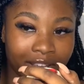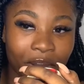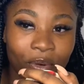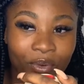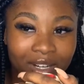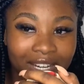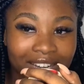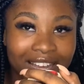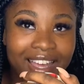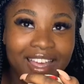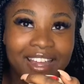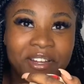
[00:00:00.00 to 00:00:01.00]
really
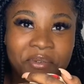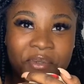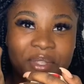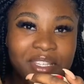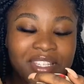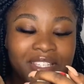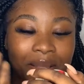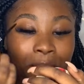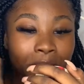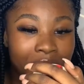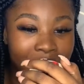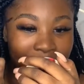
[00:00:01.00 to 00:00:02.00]
light-handed with this
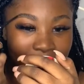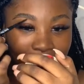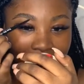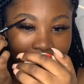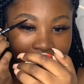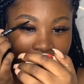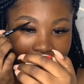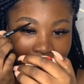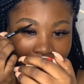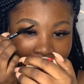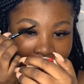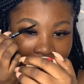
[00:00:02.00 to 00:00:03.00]
pencil because
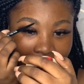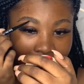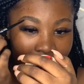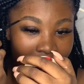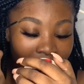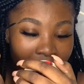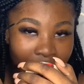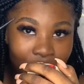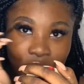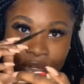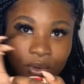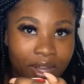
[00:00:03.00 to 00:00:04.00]
you
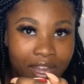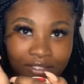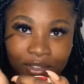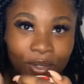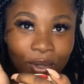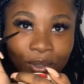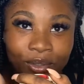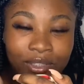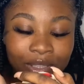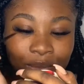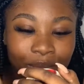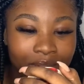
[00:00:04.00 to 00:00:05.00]
don't have to go
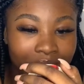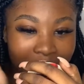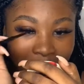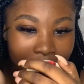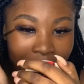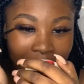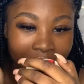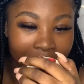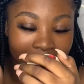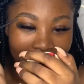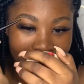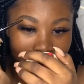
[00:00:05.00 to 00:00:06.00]
too deep in there and
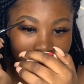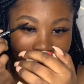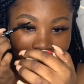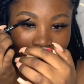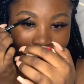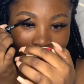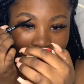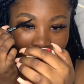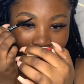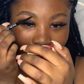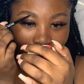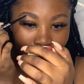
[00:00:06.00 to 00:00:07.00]
dab it in there because it
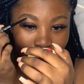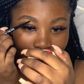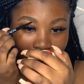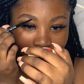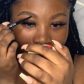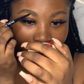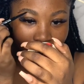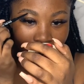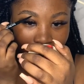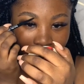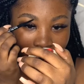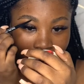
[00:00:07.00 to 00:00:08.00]
will be
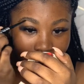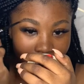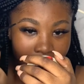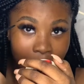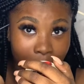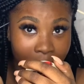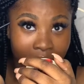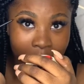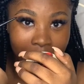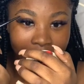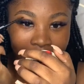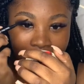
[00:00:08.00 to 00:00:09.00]

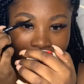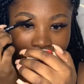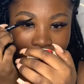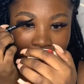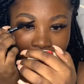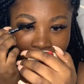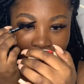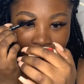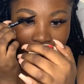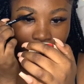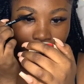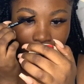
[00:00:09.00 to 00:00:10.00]
pigmented. I'm telling you, this,
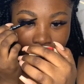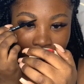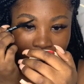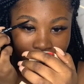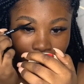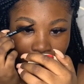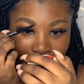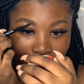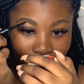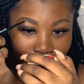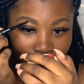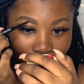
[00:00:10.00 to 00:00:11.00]
this
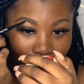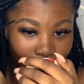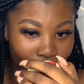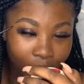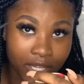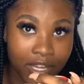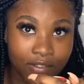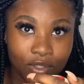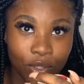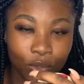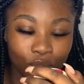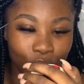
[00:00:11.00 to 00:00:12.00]
pencil, you don't really have to
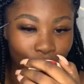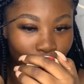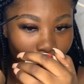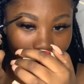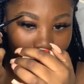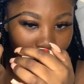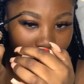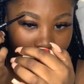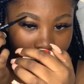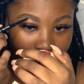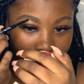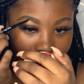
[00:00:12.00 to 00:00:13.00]
go too harsh on it.